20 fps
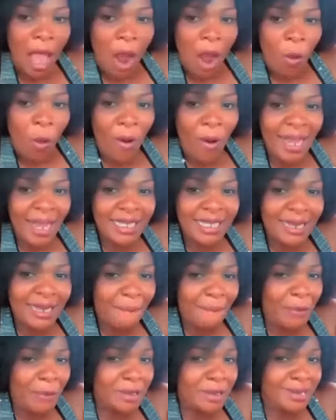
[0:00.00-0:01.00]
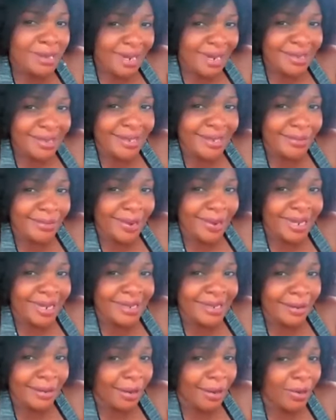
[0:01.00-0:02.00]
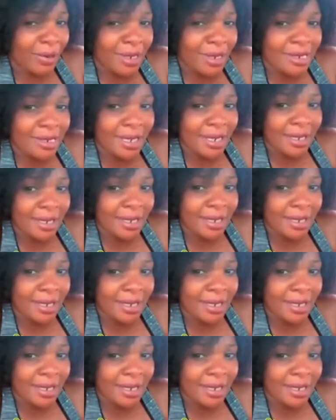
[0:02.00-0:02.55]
Waita mutaktiki waka dako Holy 10.